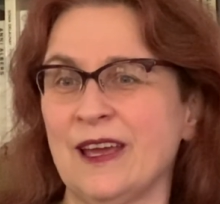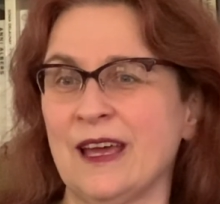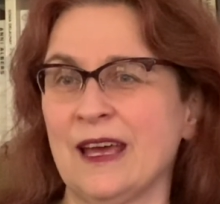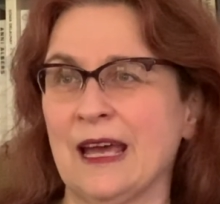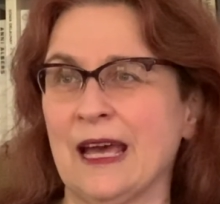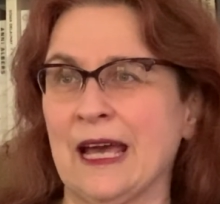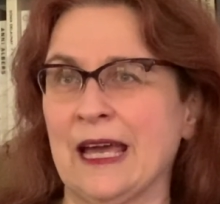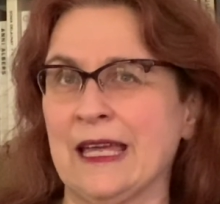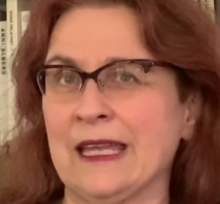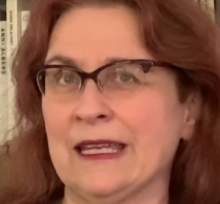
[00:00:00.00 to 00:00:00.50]

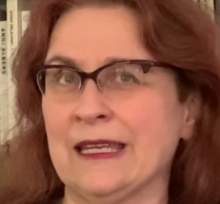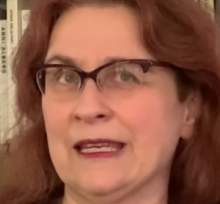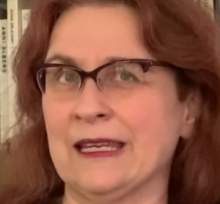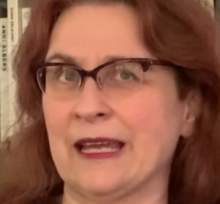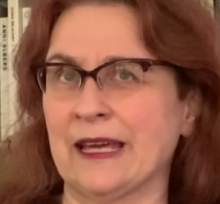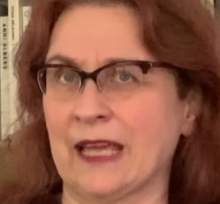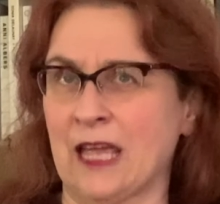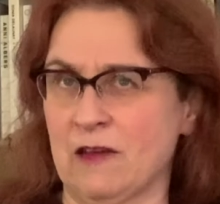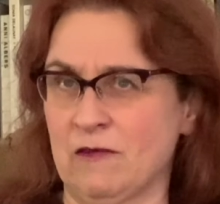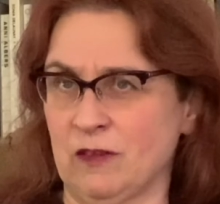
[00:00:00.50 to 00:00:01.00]
And I
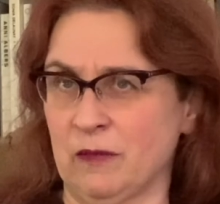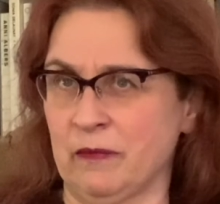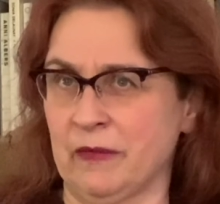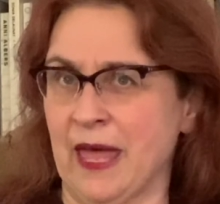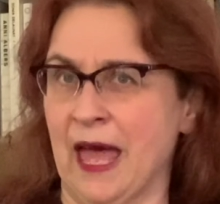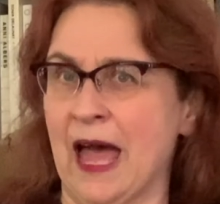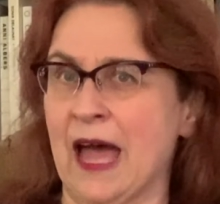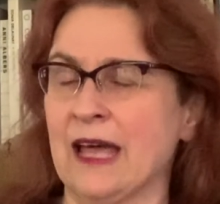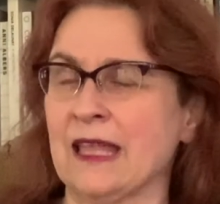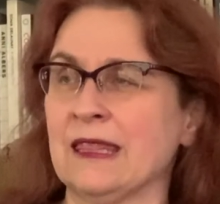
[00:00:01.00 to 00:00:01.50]
gave them
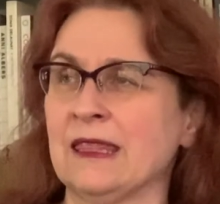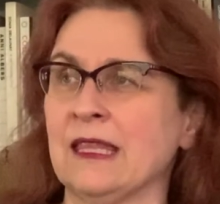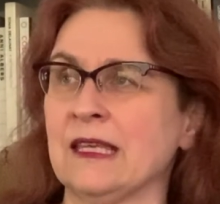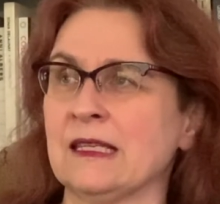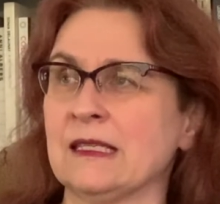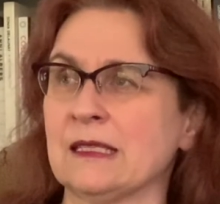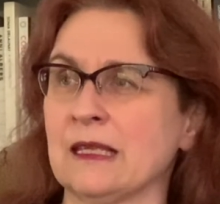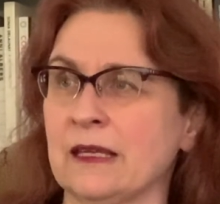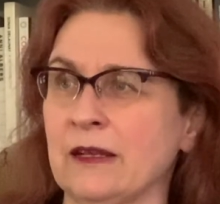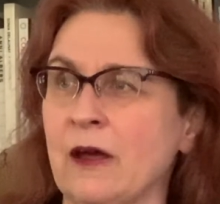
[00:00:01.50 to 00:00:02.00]
that and they
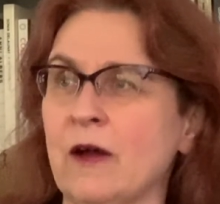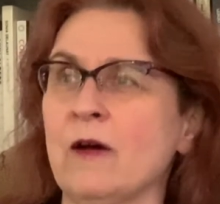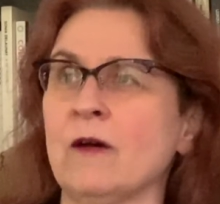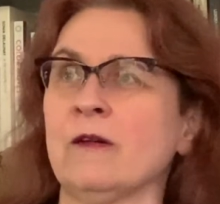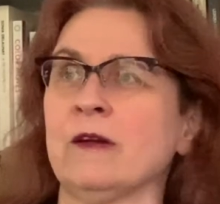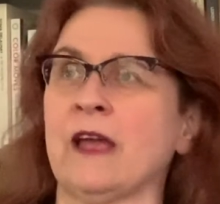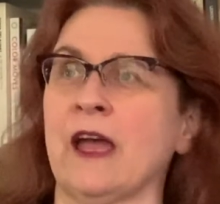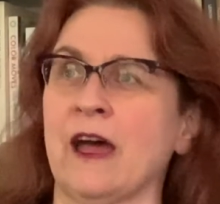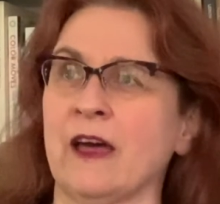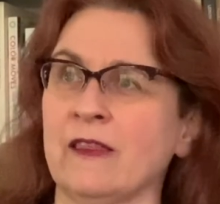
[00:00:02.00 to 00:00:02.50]
said, oh
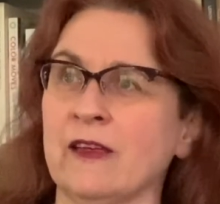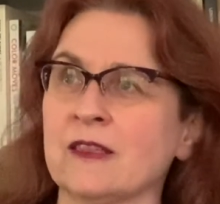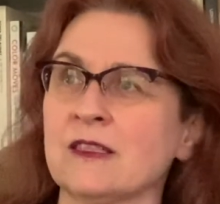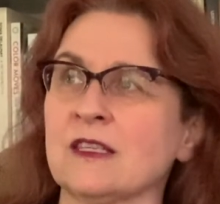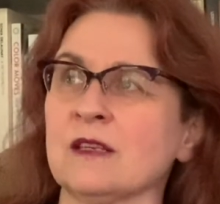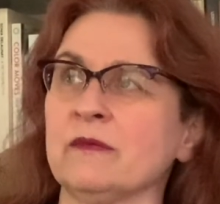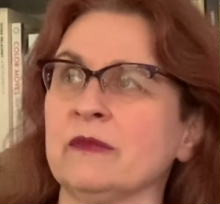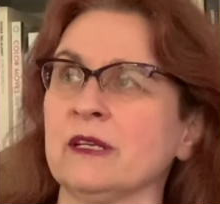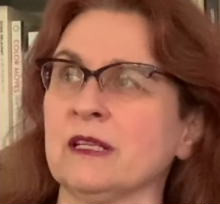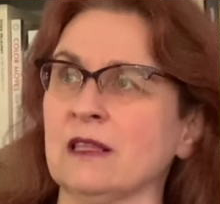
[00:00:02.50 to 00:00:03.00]
yeah, that's
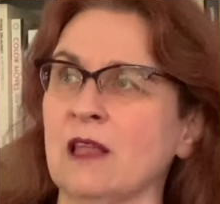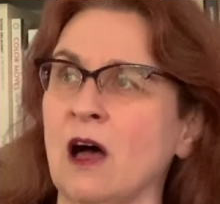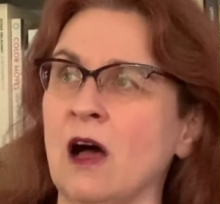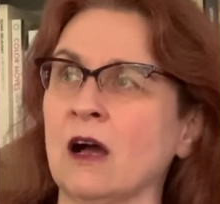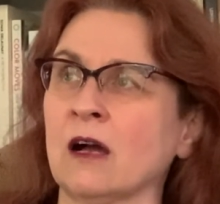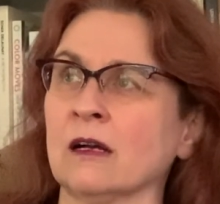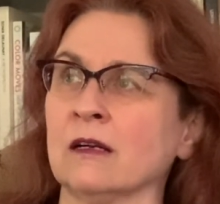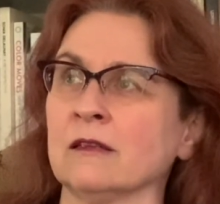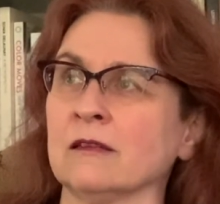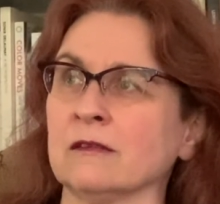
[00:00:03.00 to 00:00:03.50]
a bit
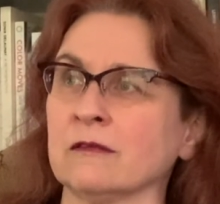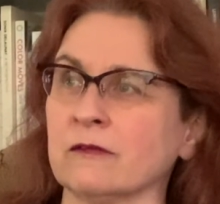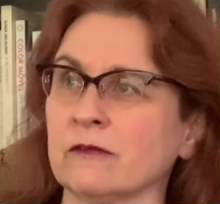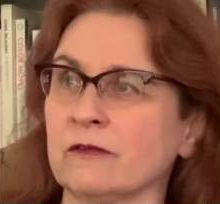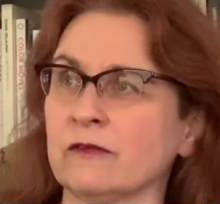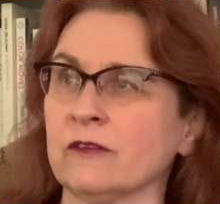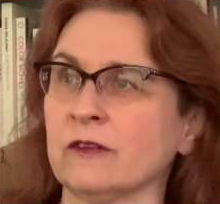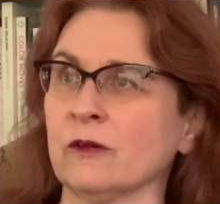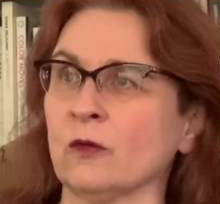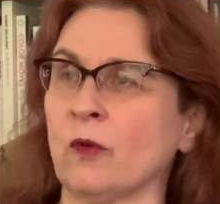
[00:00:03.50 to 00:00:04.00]
long
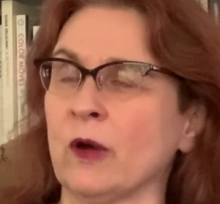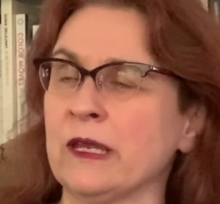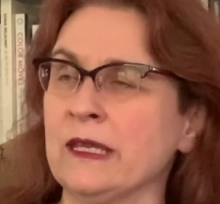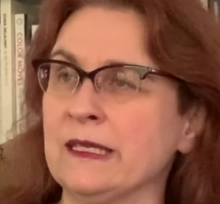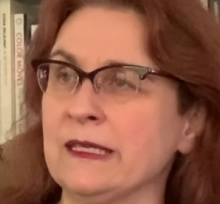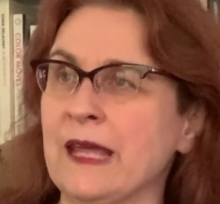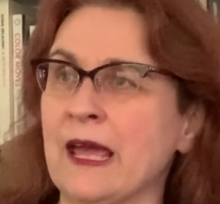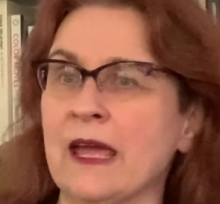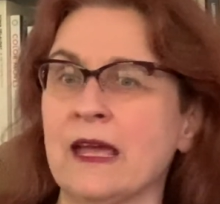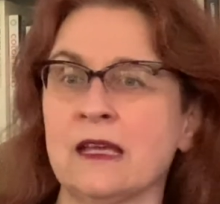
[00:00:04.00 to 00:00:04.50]
for one
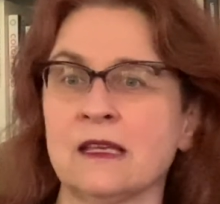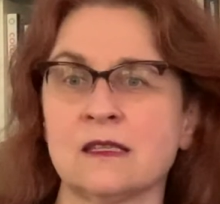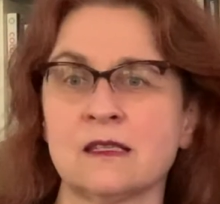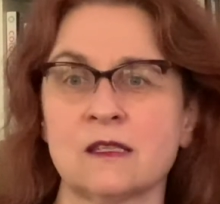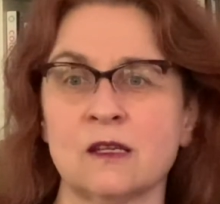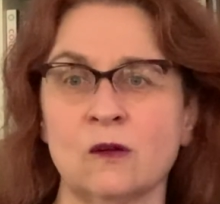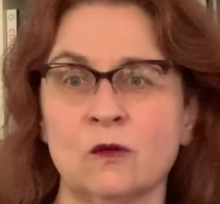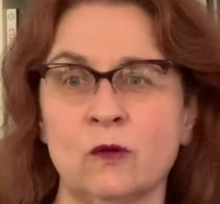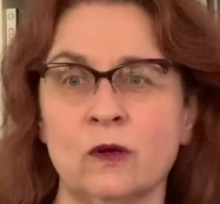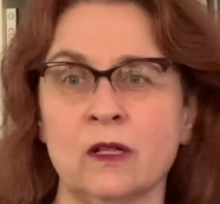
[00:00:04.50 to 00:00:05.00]
day,
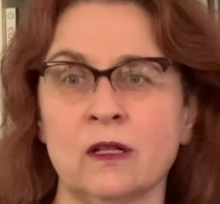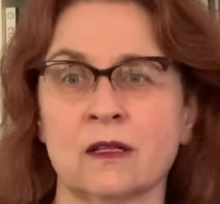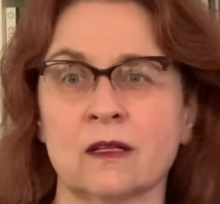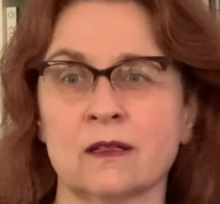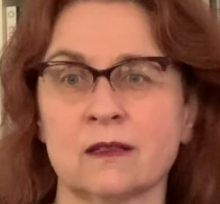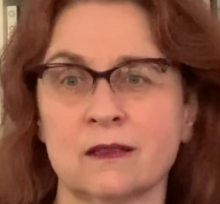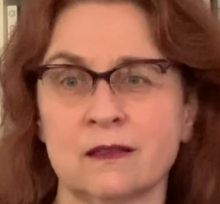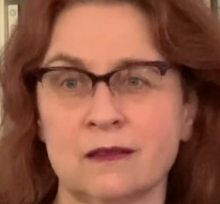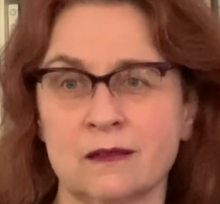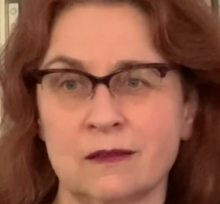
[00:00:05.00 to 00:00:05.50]
so we'll,
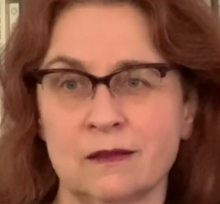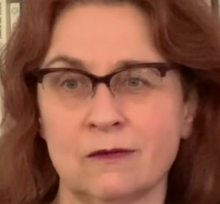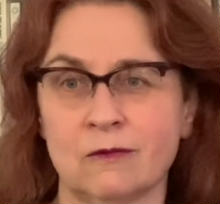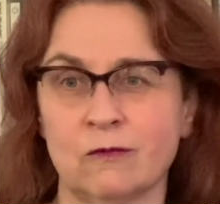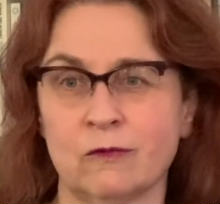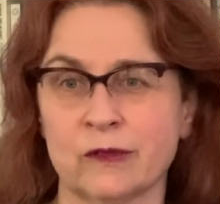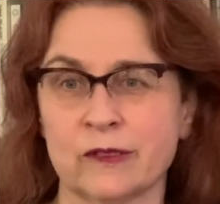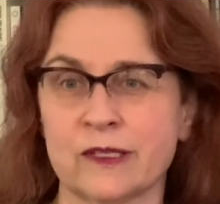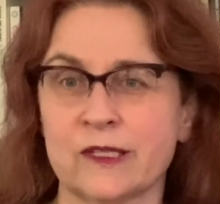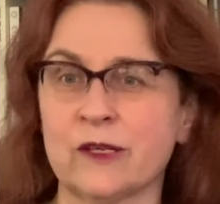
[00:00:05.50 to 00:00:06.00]

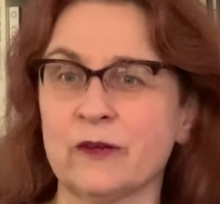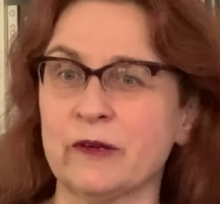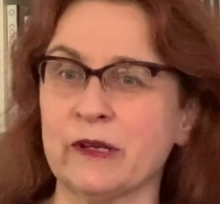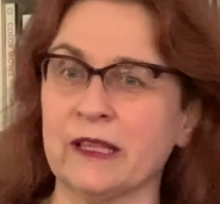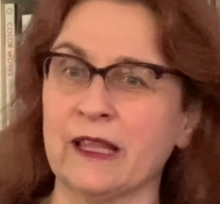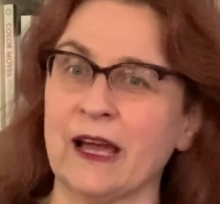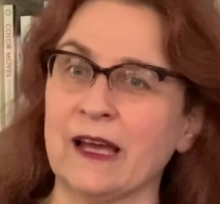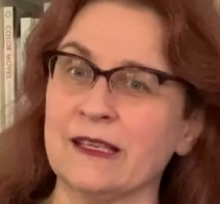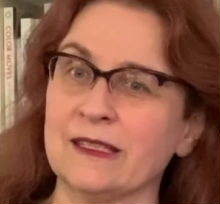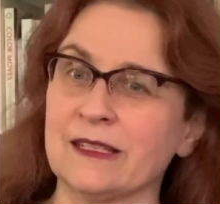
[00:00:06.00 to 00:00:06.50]
we'll
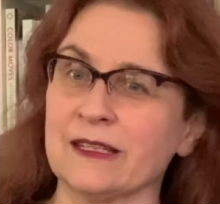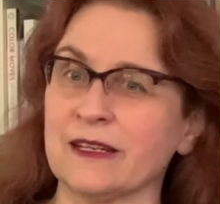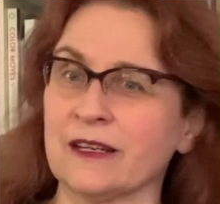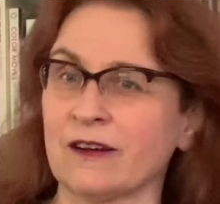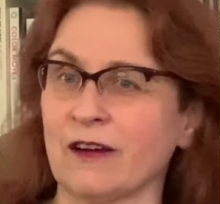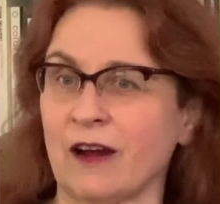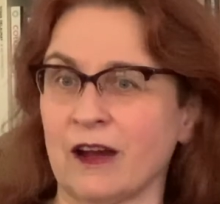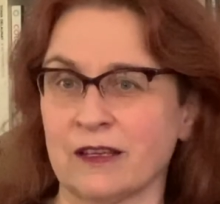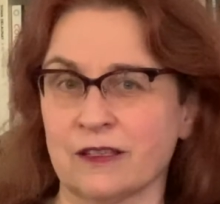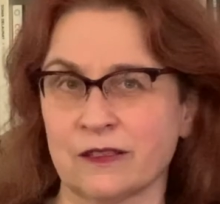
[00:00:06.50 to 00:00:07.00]
serialize it
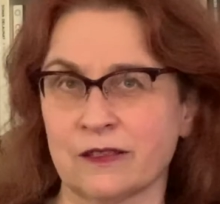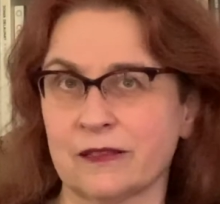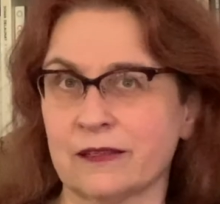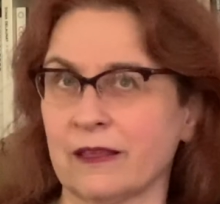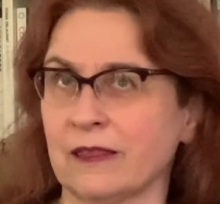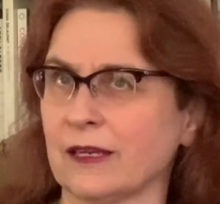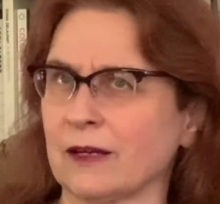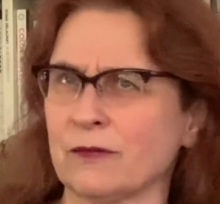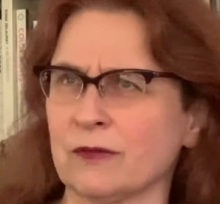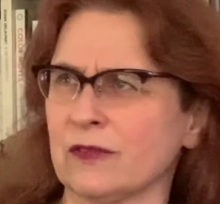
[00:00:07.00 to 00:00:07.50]
across, I
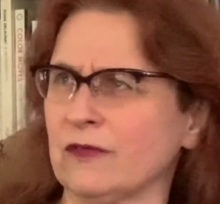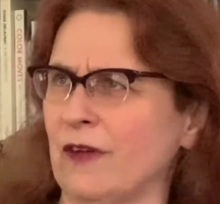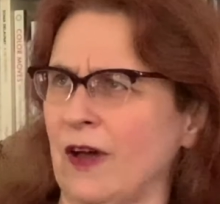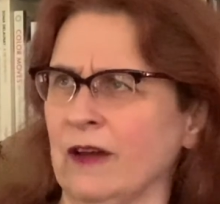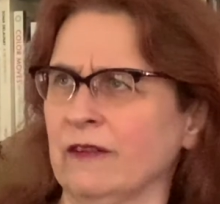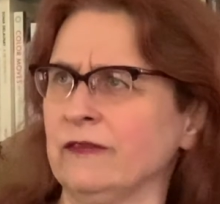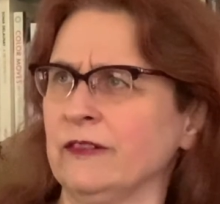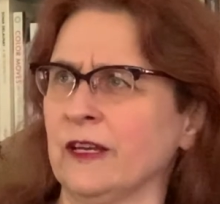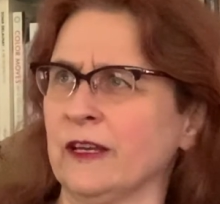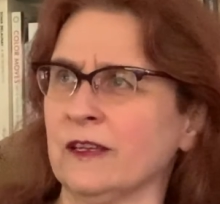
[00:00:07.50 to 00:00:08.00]
think it was
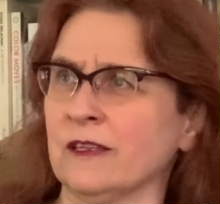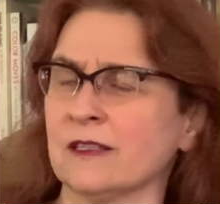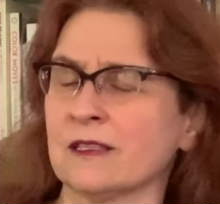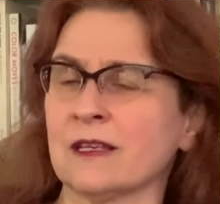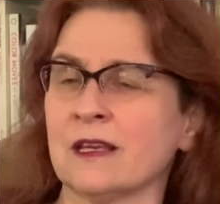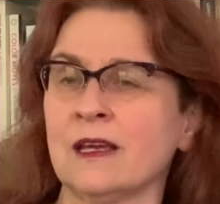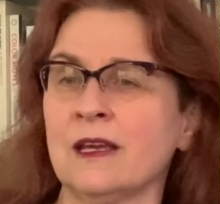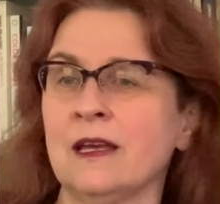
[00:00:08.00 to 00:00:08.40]
five days.